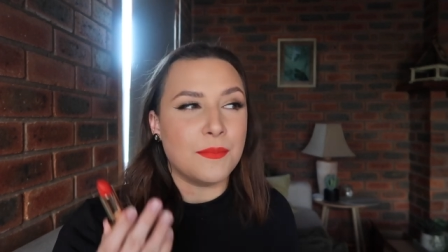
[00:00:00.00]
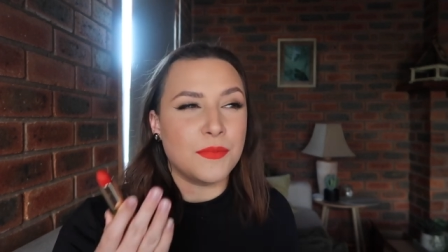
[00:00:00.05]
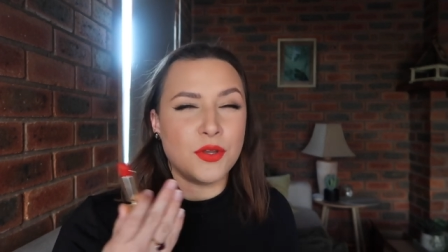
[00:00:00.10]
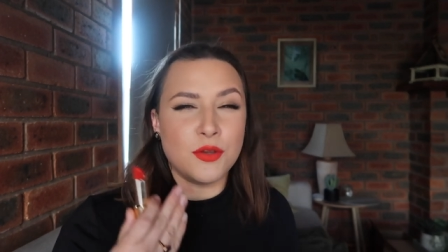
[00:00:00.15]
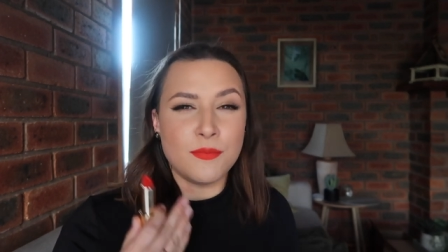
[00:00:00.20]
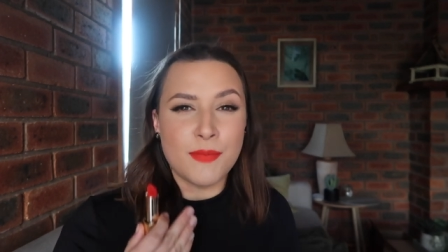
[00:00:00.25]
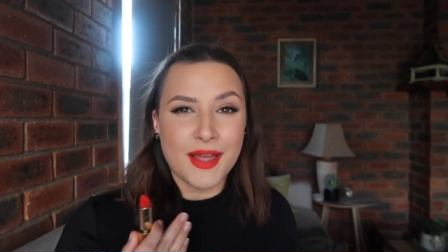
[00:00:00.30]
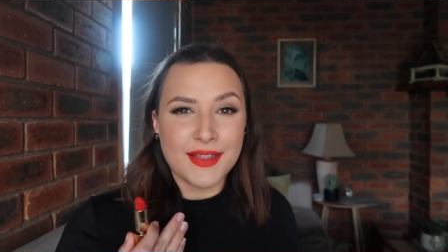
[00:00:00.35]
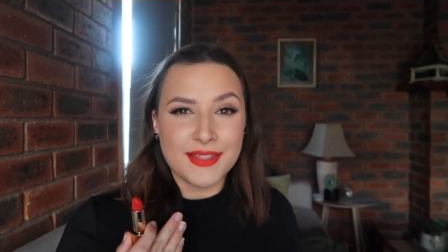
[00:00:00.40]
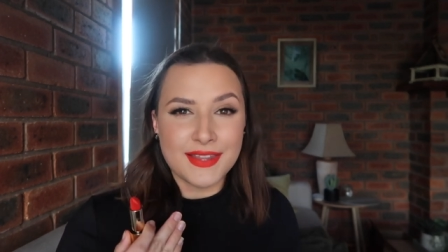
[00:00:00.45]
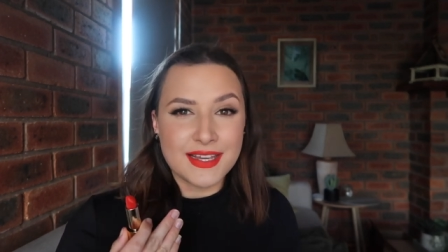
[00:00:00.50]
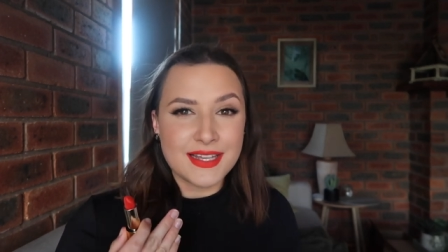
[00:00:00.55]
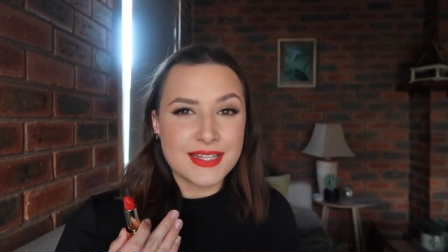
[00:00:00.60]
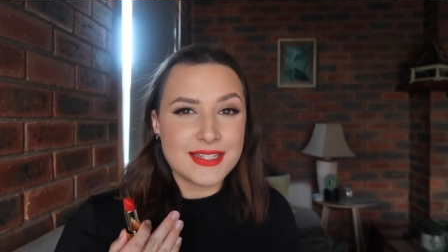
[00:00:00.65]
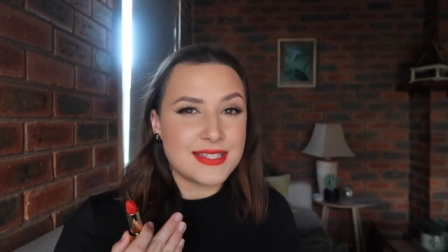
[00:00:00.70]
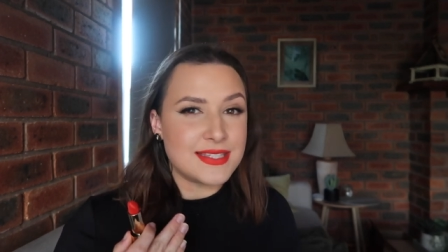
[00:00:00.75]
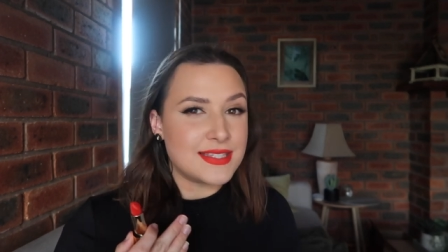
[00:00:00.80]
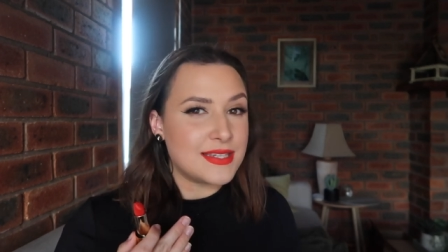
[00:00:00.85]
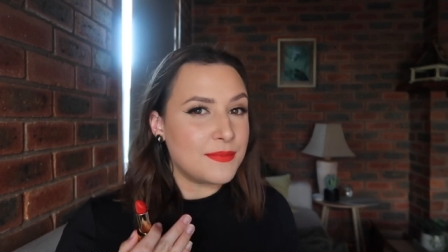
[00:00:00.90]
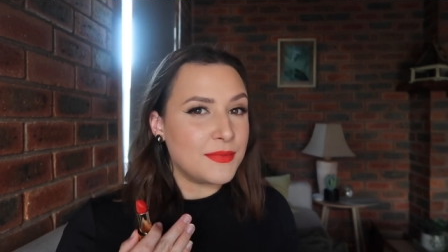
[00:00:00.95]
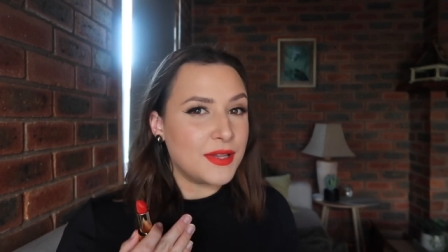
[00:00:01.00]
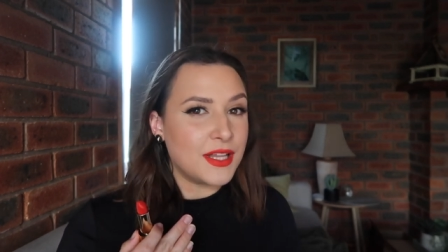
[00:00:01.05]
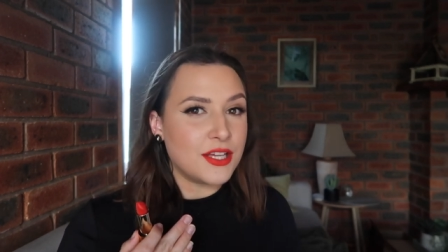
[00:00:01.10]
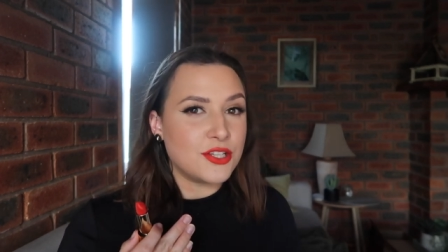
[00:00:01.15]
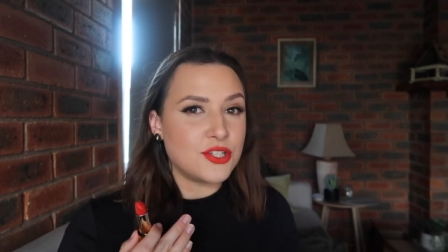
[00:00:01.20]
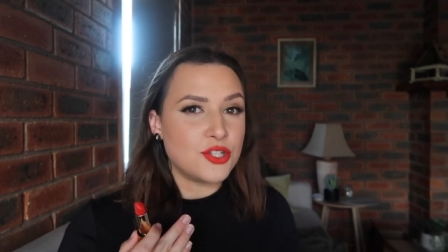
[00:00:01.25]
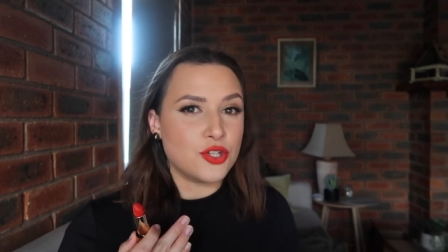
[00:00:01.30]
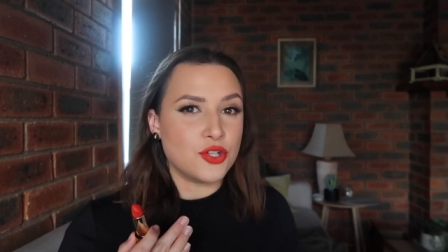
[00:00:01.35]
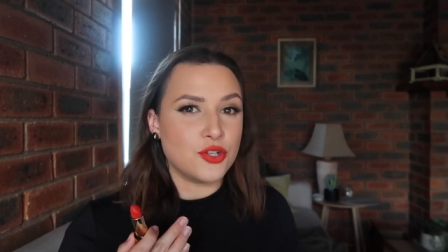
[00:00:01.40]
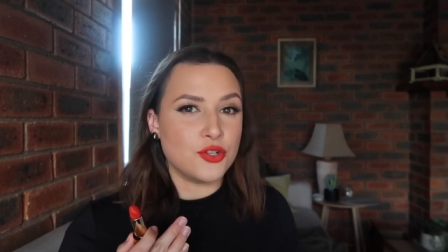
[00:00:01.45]
You might think it's
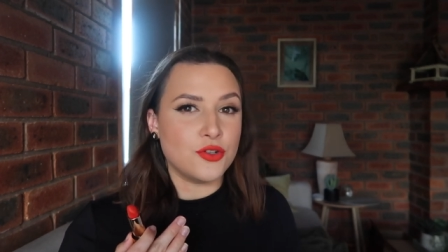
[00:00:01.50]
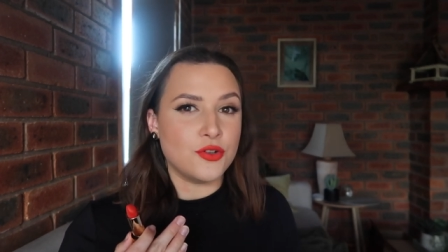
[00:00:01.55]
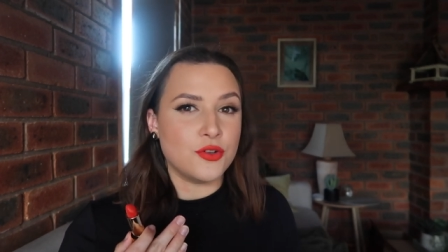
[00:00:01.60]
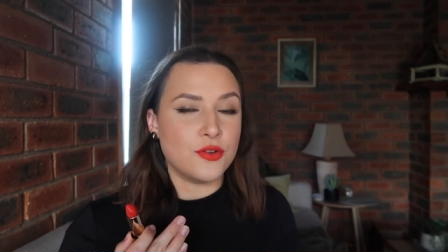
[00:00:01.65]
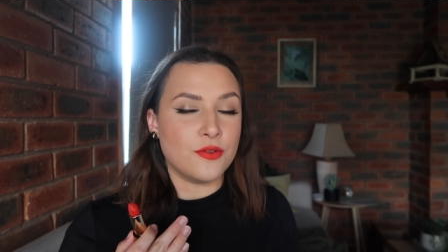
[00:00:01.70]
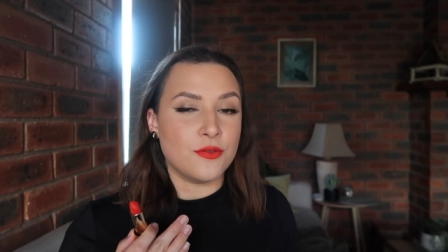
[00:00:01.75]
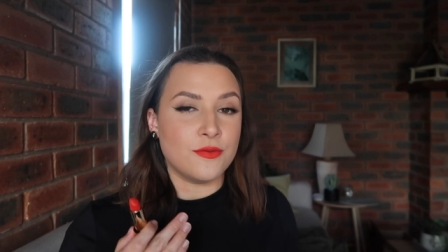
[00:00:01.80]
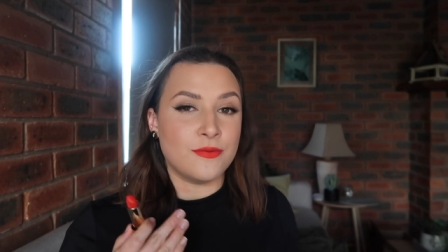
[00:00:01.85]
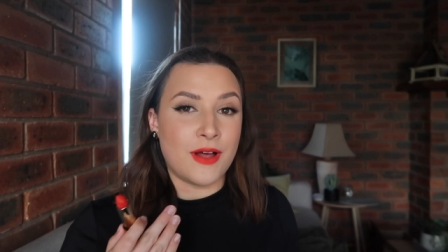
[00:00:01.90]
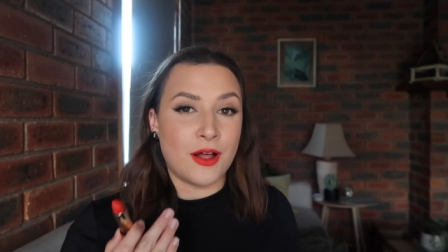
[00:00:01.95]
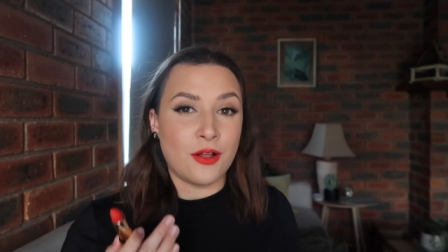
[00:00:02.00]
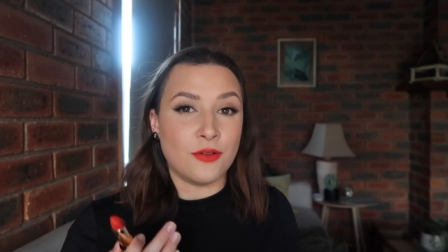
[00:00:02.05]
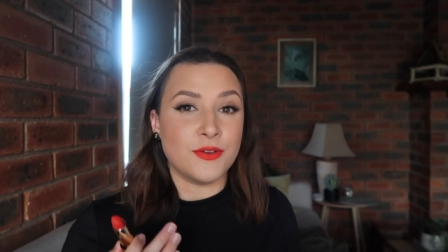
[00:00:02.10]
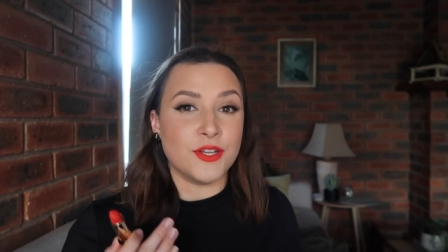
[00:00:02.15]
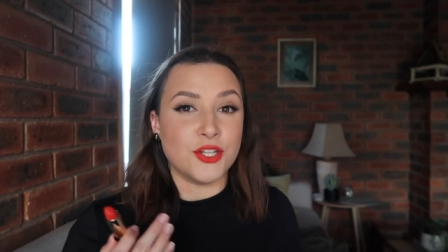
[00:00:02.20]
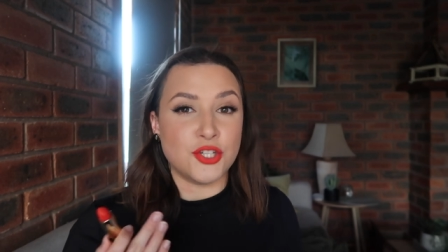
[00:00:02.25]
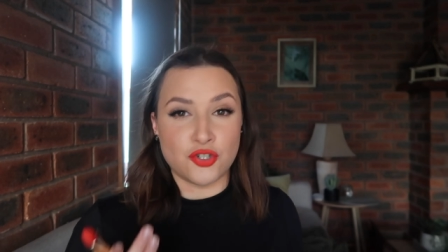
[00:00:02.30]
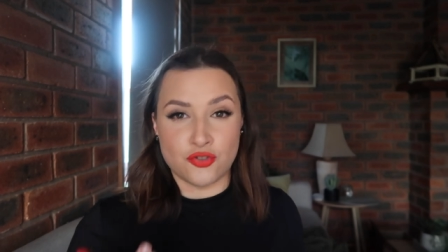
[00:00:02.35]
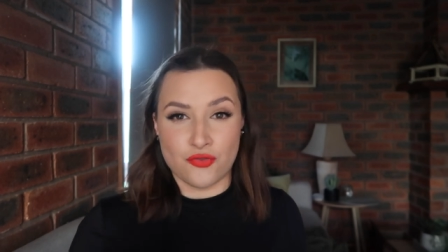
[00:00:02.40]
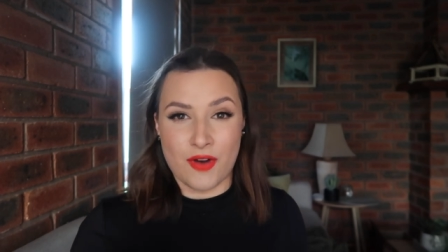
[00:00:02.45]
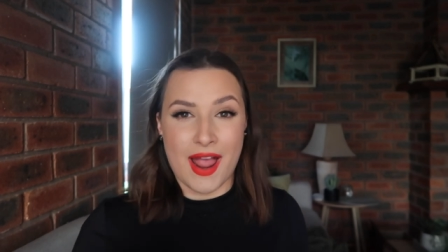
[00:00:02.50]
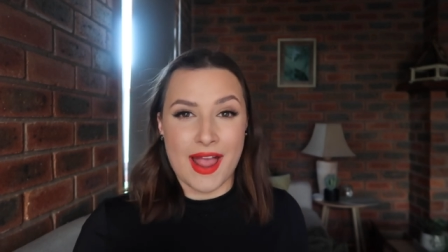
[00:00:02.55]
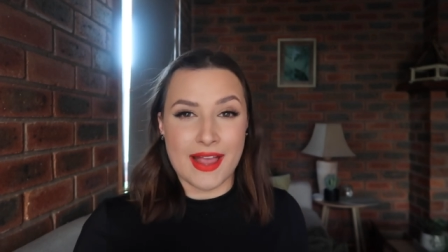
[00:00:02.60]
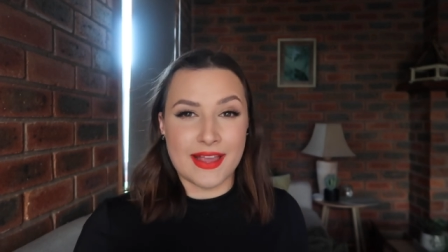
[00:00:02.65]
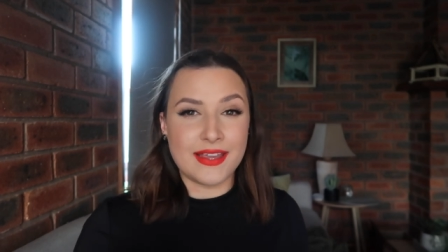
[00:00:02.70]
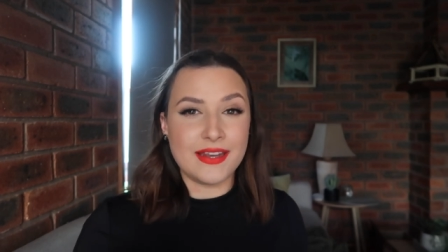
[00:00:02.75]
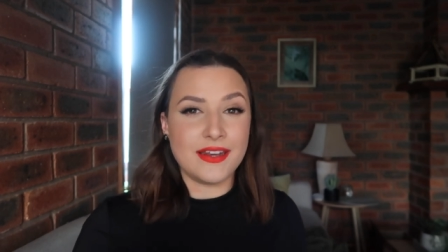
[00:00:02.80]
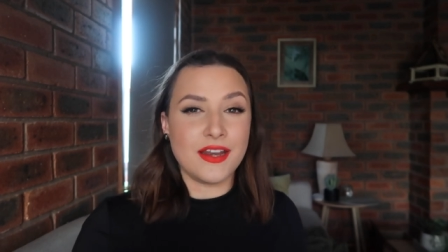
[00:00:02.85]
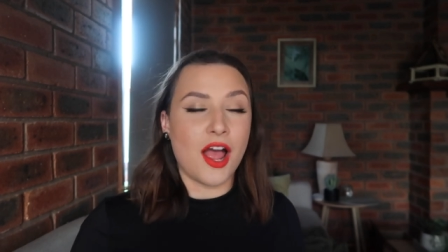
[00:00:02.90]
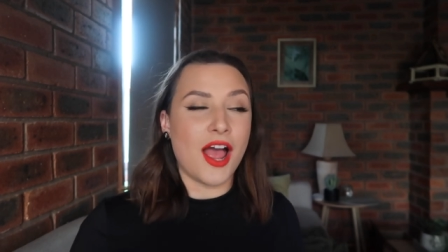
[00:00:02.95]
similar to Velvet
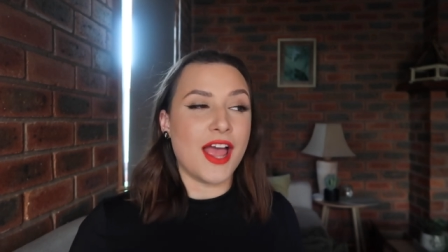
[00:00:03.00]
Dragon.